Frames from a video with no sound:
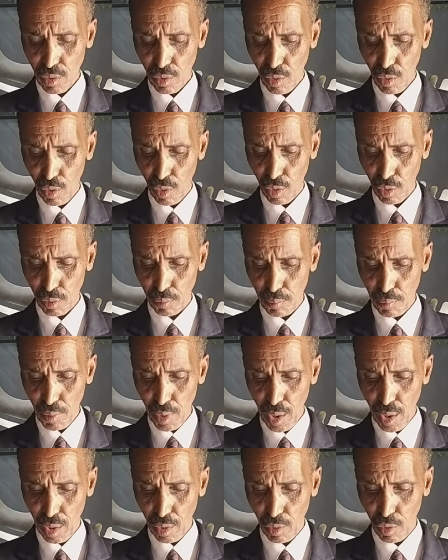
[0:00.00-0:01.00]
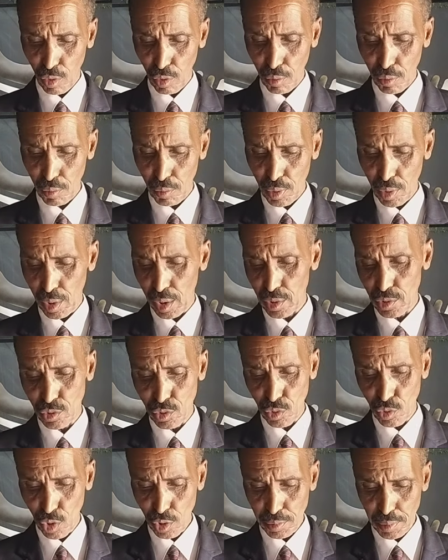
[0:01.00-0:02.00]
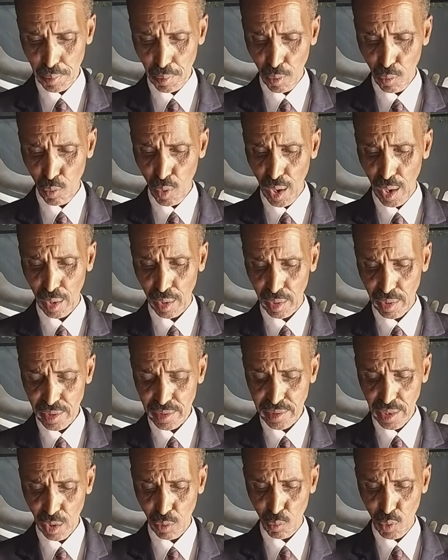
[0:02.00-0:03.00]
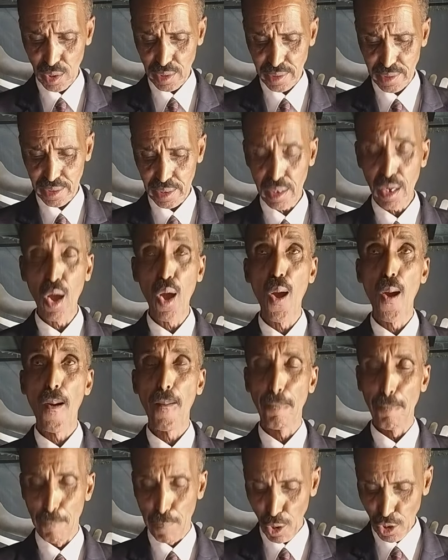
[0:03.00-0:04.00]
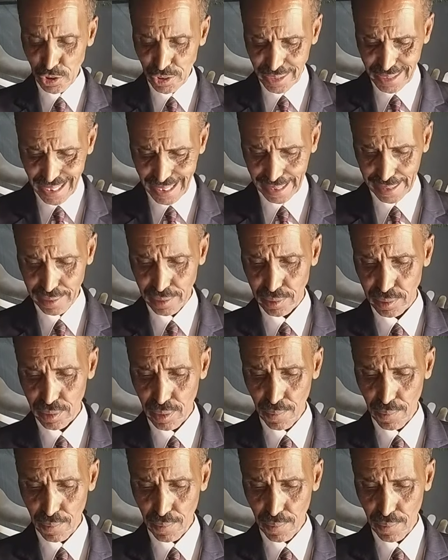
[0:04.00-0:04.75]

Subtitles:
to those people who are rich and wealthy, boasting